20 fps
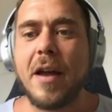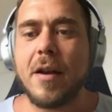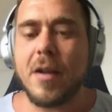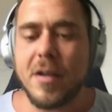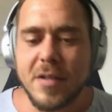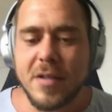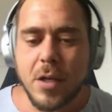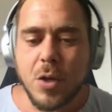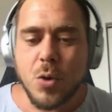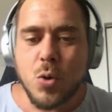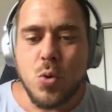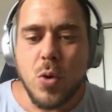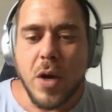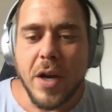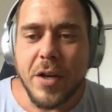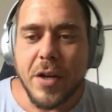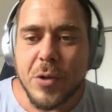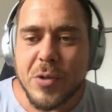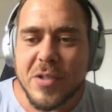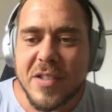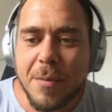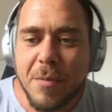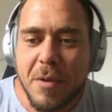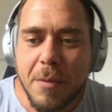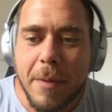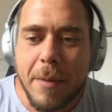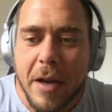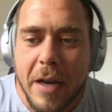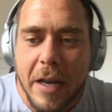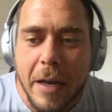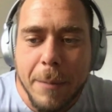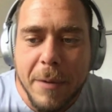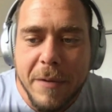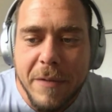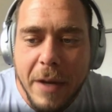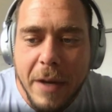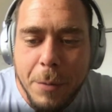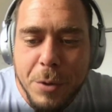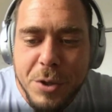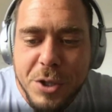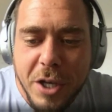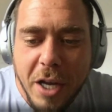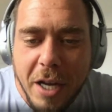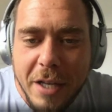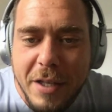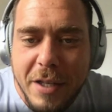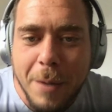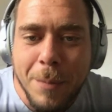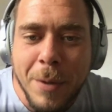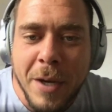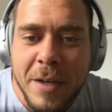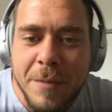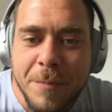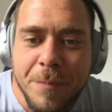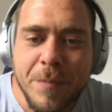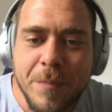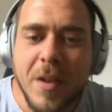And I was like, ooh, I know something about Amplify. What you got there, bud?